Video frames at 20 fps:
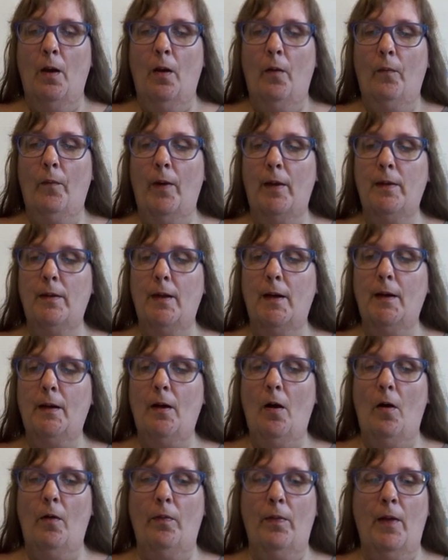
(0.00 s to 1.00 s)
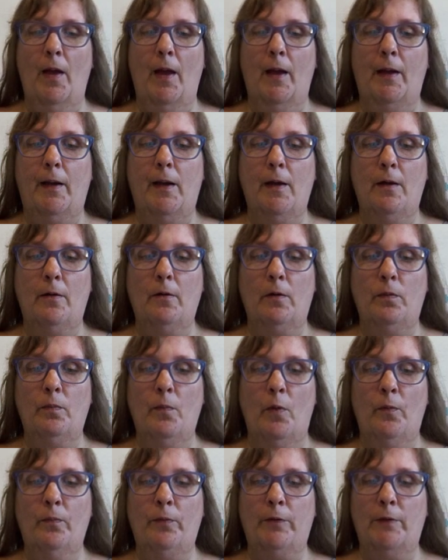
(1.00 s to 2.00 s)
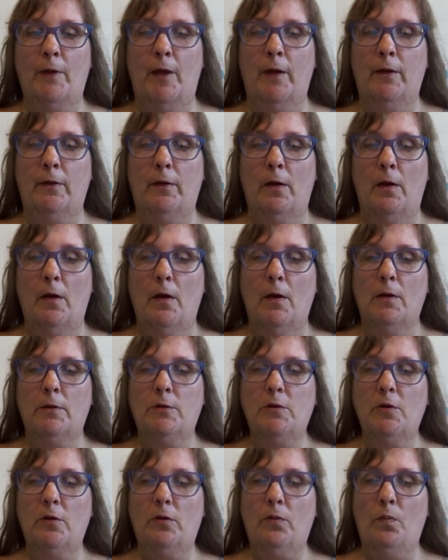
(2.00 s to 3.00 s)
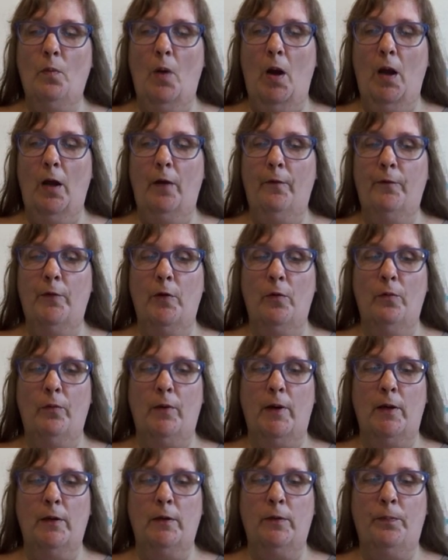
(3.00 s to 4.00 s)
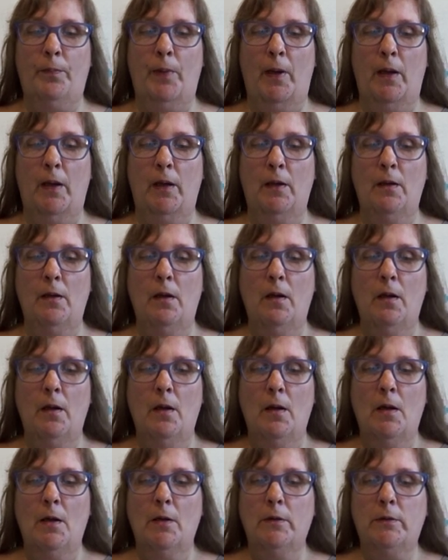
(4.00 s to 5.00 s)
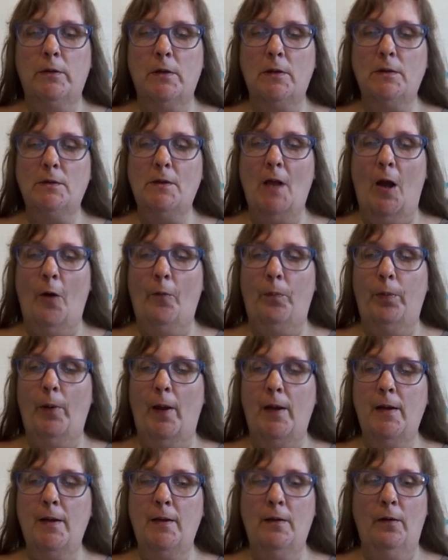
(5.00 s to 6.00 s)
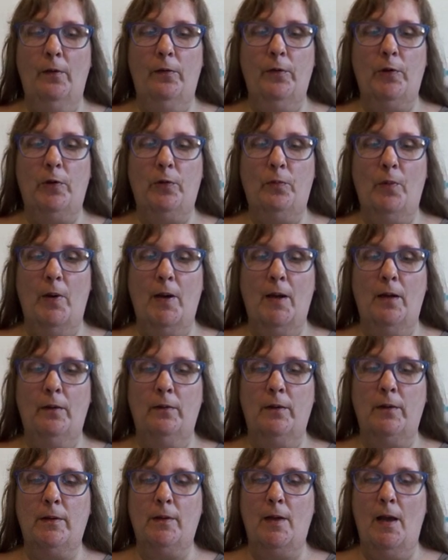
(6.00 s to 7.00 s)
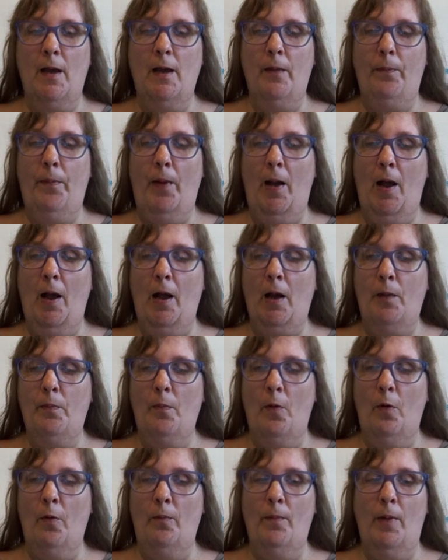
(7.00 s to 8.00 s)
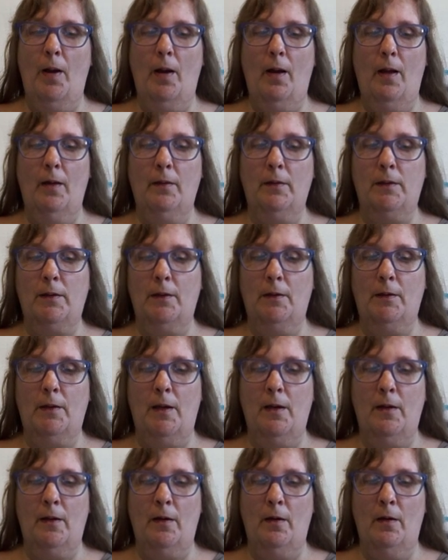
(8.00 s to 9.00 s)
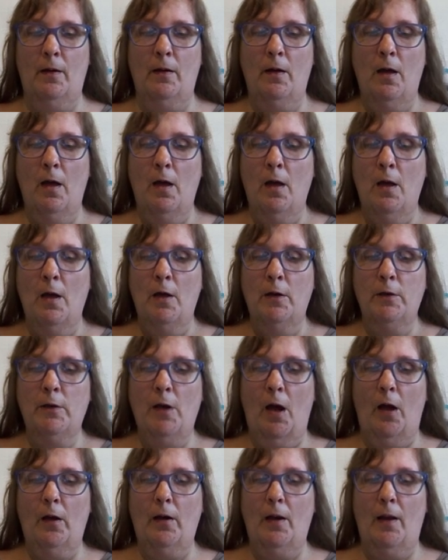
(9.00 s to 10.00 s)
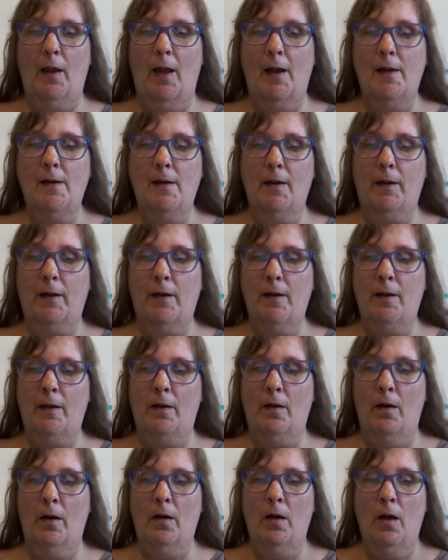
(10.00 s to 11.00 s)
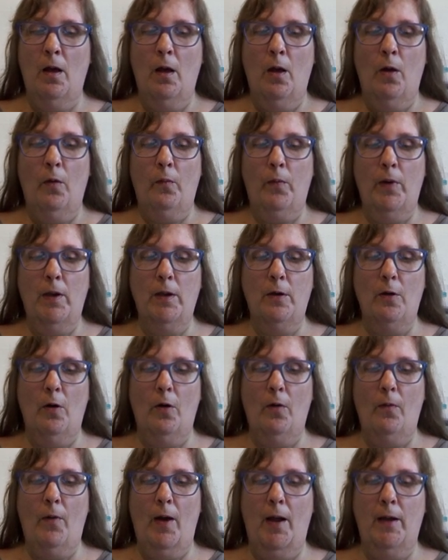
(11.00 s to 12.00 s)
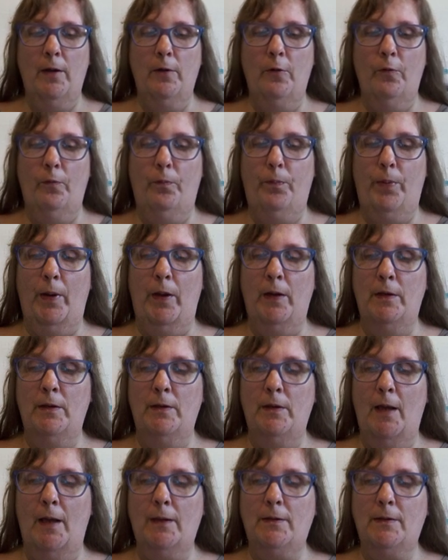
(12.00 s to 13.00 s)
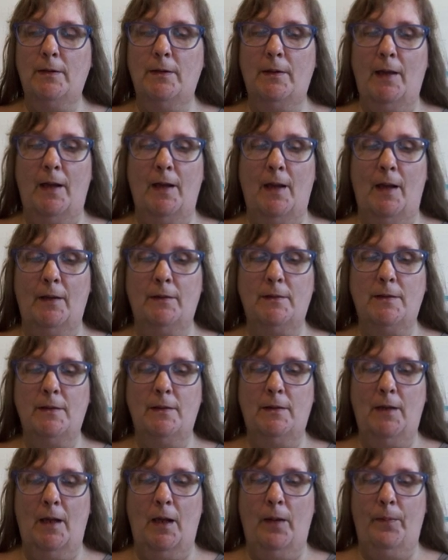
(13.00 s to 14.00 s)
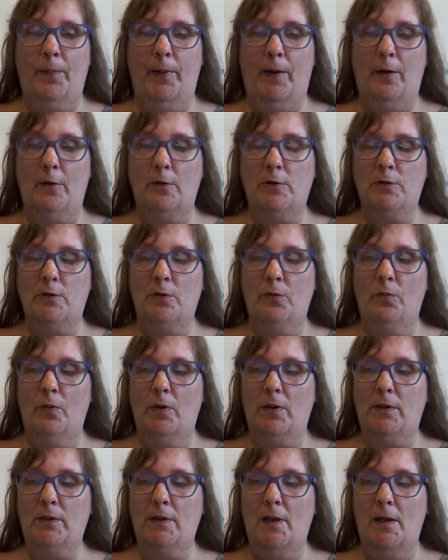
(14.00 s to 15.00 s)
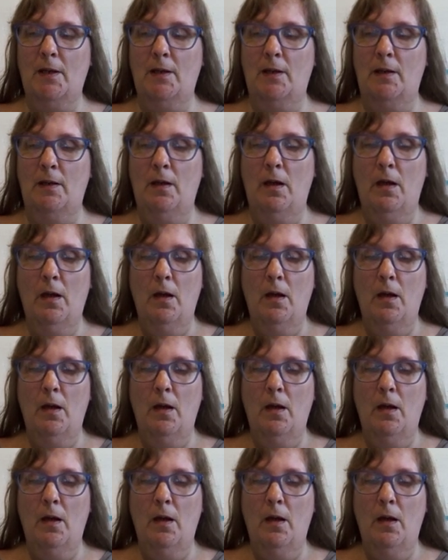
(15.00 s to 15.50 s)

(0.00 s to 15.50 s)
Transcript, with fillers: When they got there Kicker's mum said, just where have you kids been? Just out playing at the swing in the skate park mum, answered Kicker. You're a liar Kicker. We know where you've been yesterday and today because you were seen.